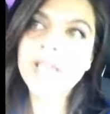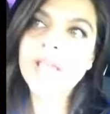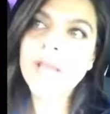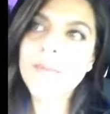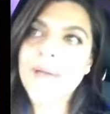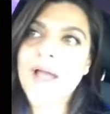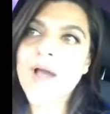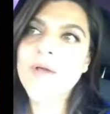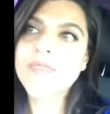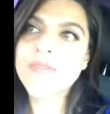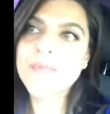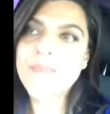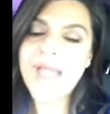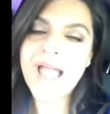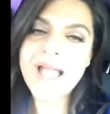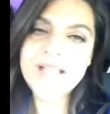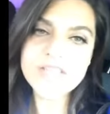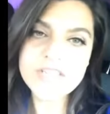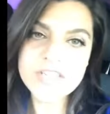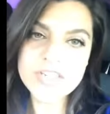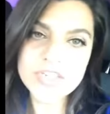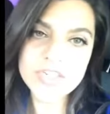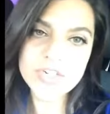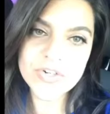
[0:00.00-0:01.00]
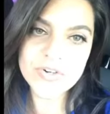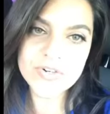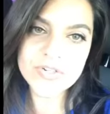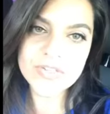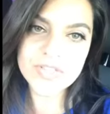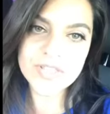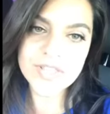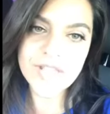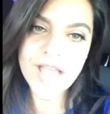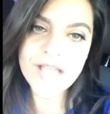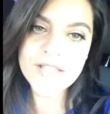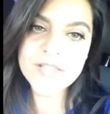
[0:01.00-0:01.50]
about the passengers,
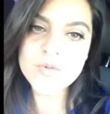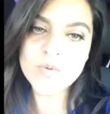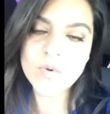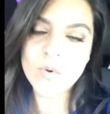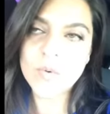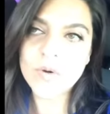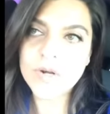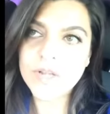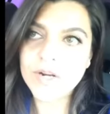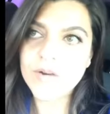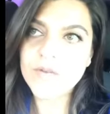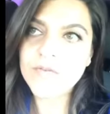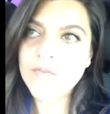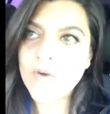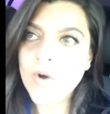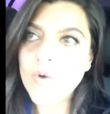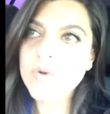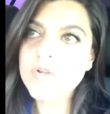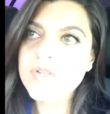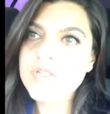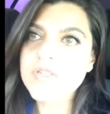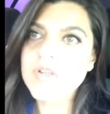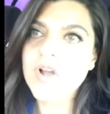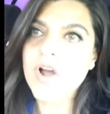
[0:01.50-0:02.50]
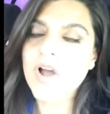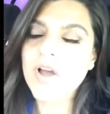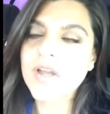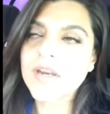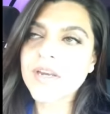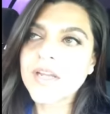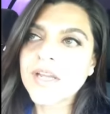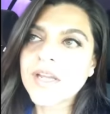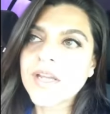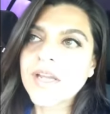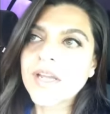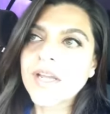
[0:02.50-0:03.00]
and that's what we're going to focus
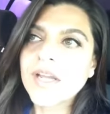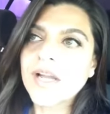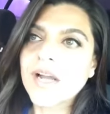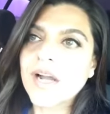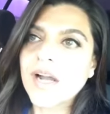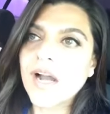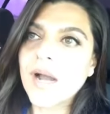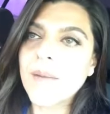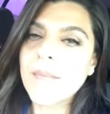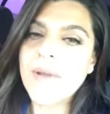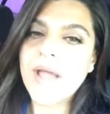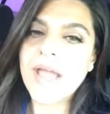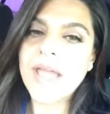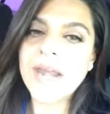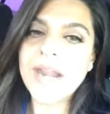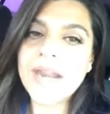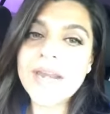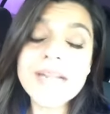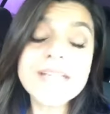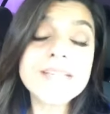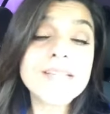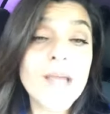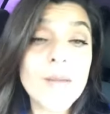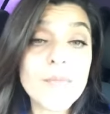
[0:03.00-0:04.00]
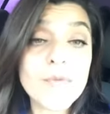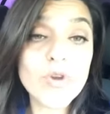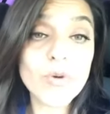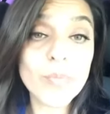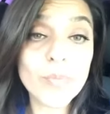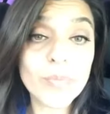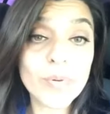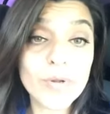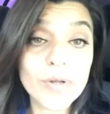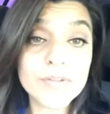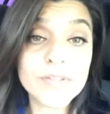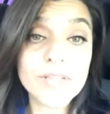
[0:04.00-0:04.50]
on. And anytime you're
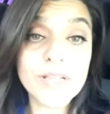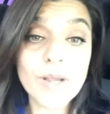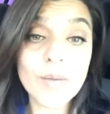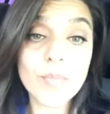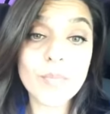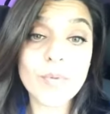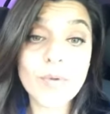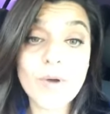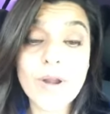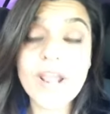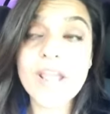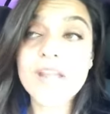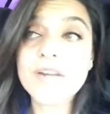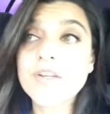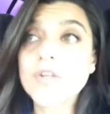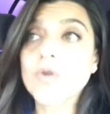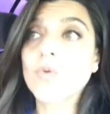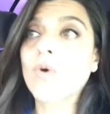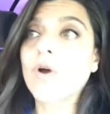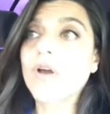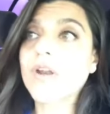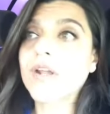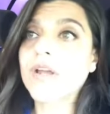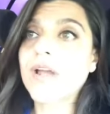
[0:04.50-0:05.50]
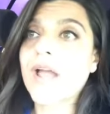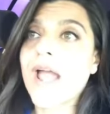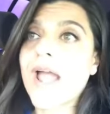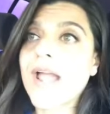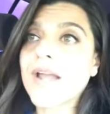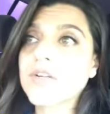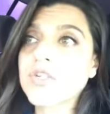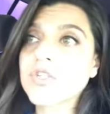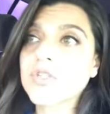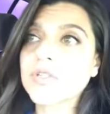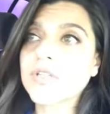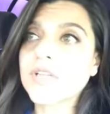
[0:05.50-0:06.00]
building a brand, you want to
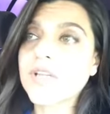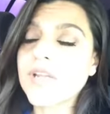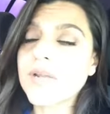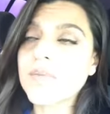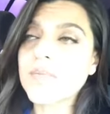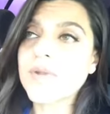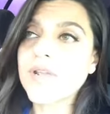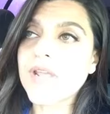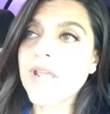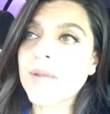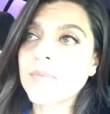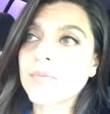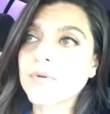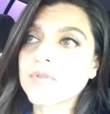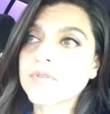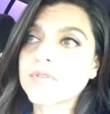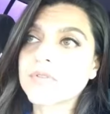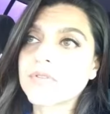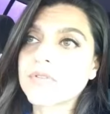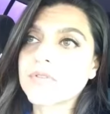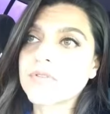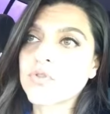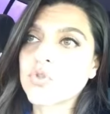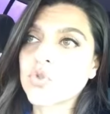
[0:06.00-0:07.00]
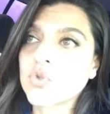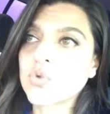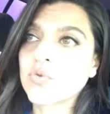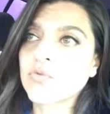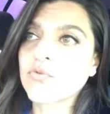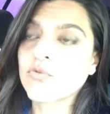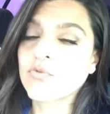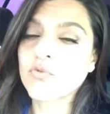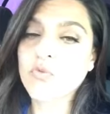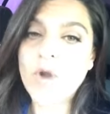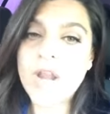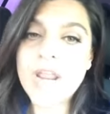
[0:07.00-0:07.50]
actually be able to
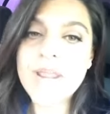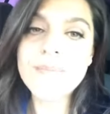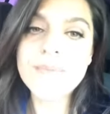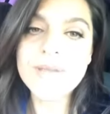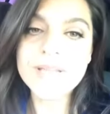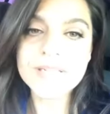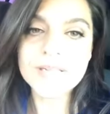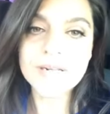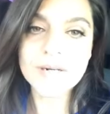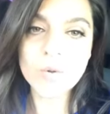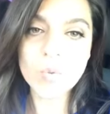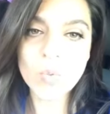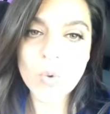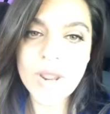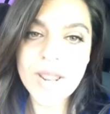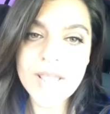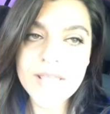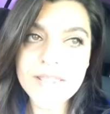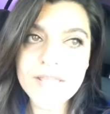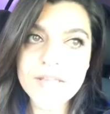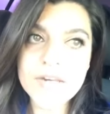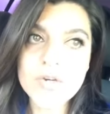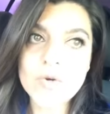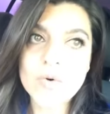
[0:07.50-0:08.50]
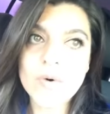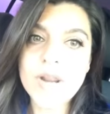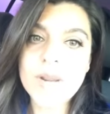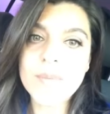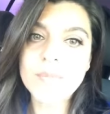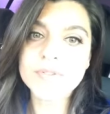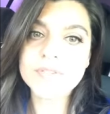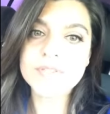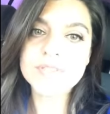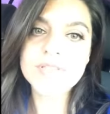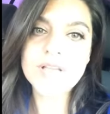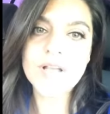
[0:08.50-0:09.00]
frame it in a way that you're
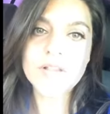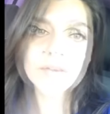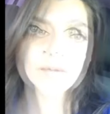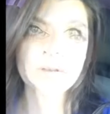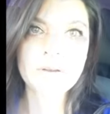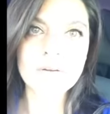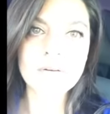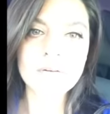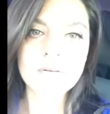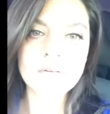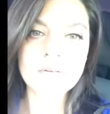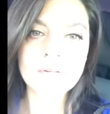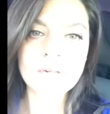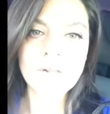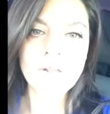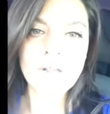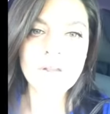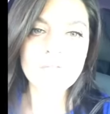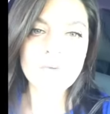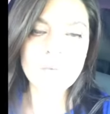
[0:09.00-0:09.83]
able to tell the story from